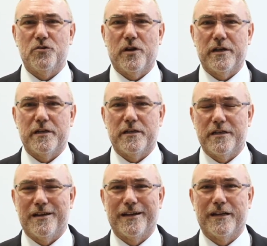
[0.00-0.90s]
trying to
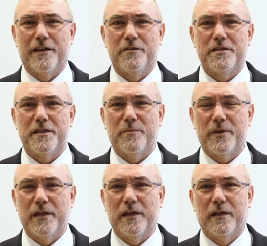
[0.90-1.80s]
diagnose
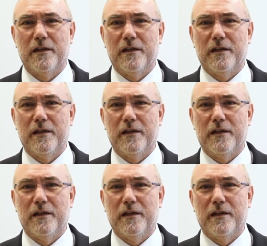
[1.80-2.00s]
somebody